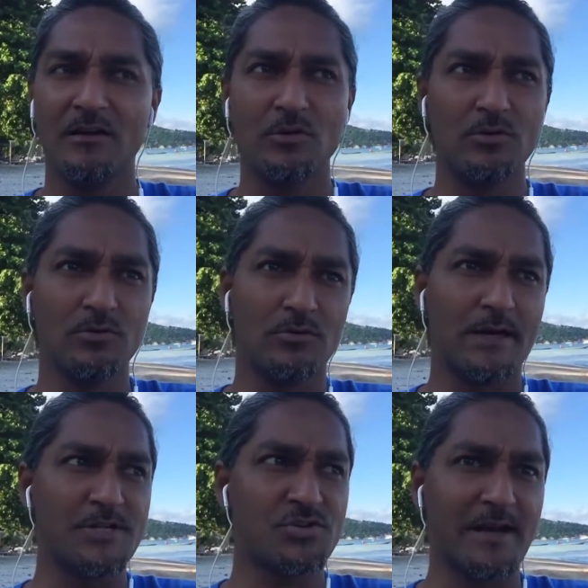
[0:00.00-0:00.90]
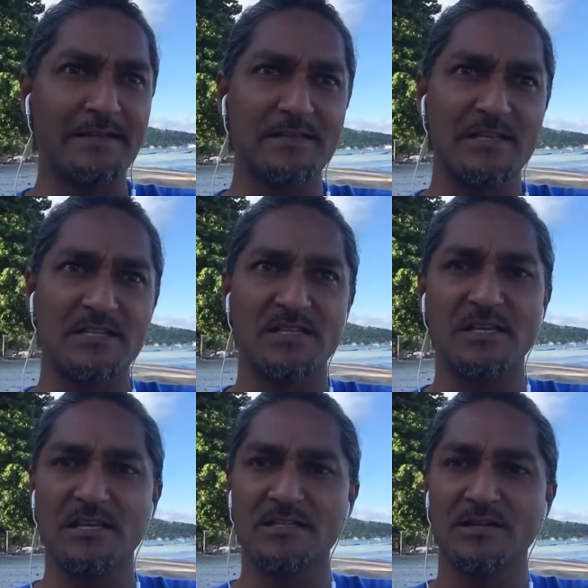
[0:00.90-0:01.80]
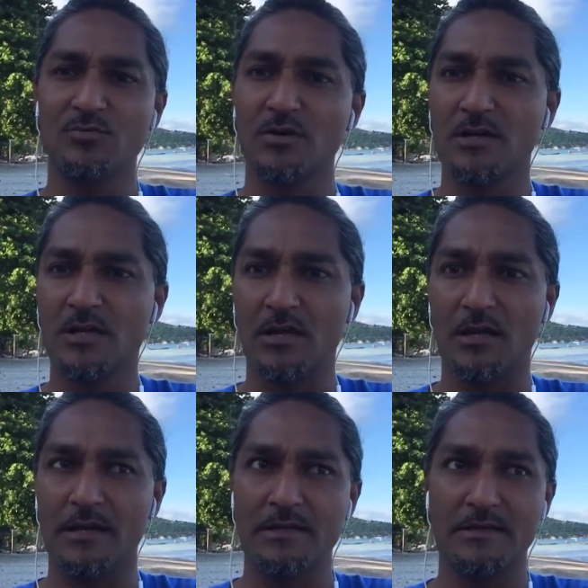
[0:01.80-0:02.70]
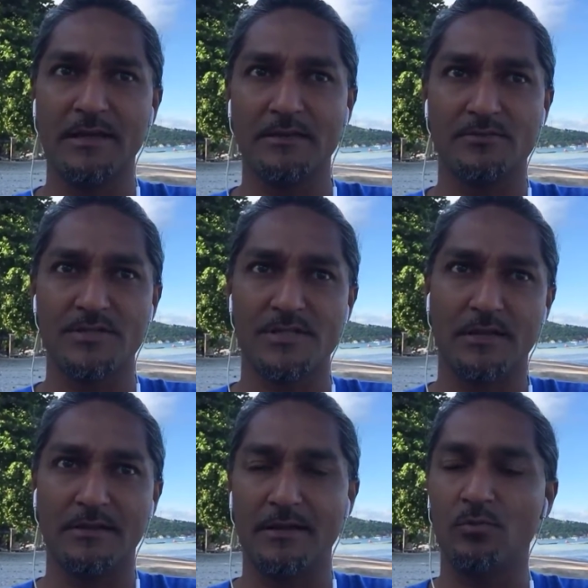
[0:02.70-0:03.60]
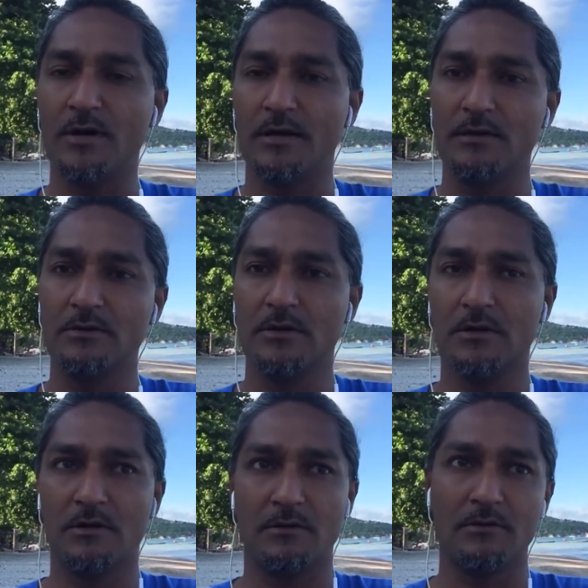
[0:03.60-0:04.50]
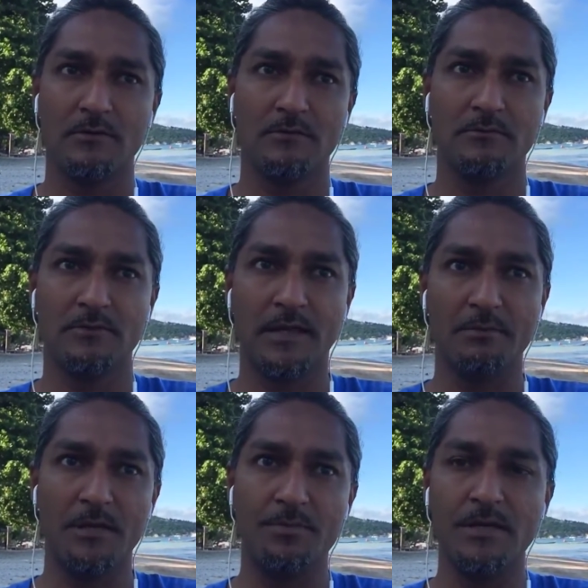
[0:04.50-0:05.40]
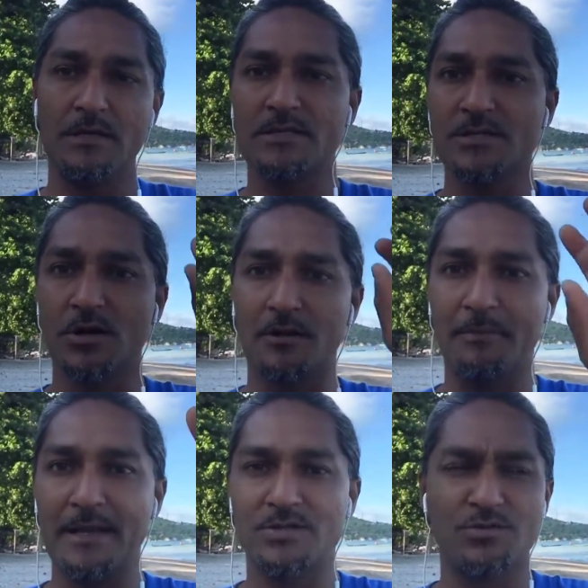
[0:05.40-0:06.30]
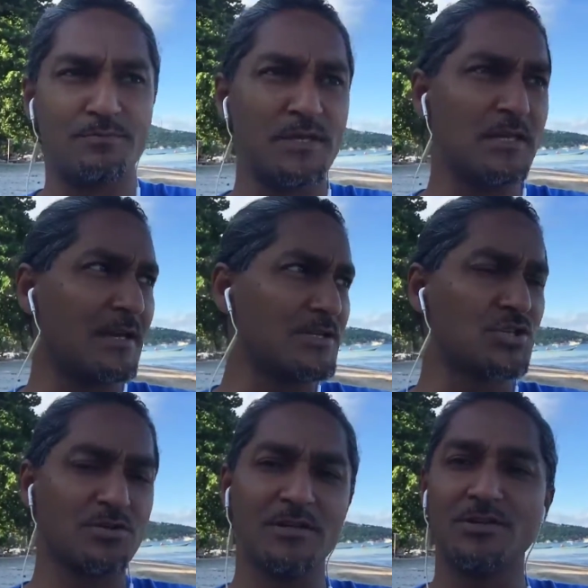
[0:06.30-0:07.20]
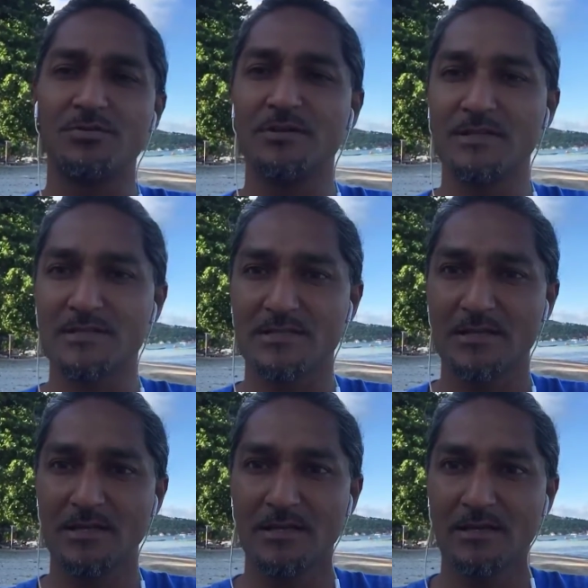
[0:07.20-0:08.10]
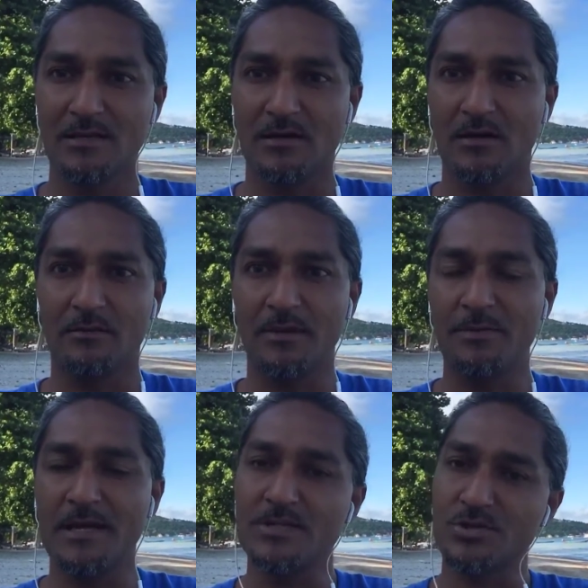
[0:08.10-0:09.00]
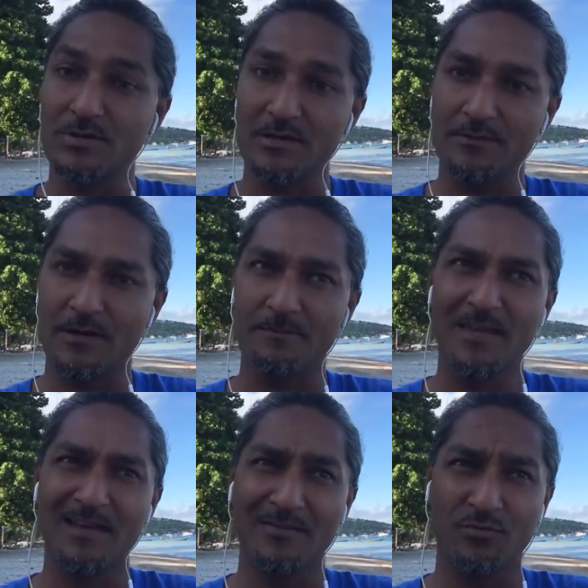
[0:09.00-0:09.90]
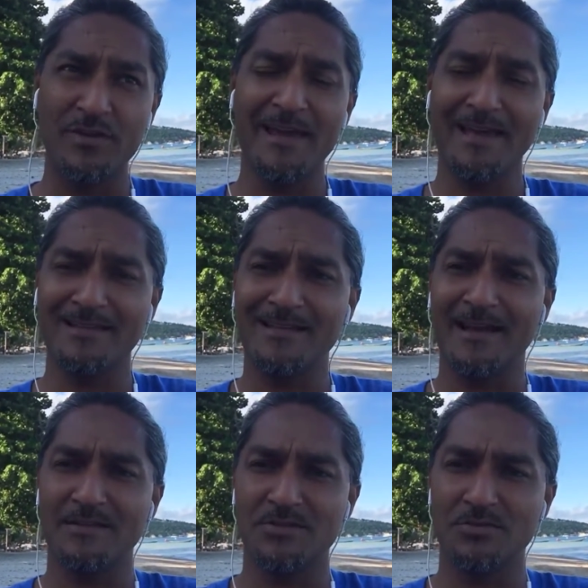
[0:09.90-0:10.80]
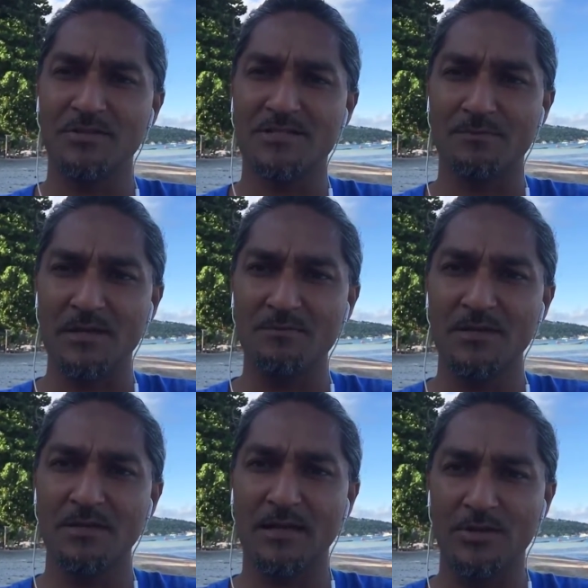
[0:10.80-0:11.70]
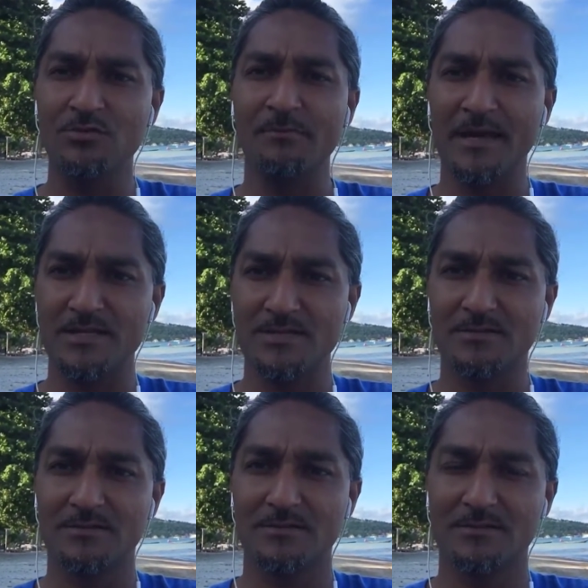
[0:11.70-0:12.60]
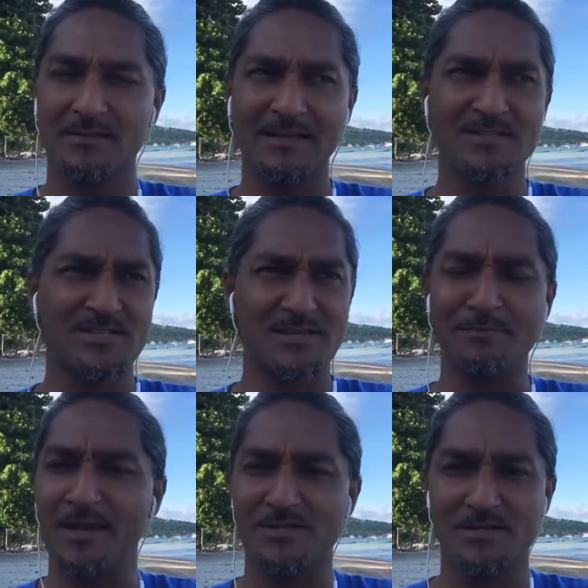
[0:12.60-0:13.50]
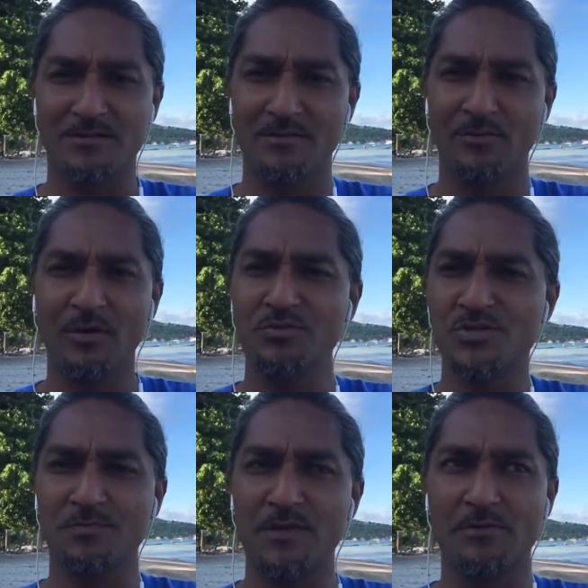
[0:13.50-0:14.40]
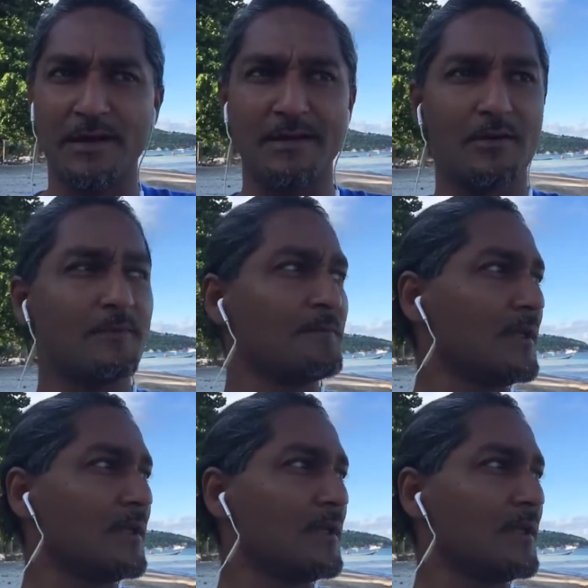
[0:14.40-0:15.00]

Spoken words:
oh, I tried this, it isn't working, I didn't get the result I want. Oh, then maybe it's not meant to be, I shouldn't do this. Oh, maybe I should give up. If we had that attitude as a baby, can you imagine? Like, just imagine. Where would you be right now?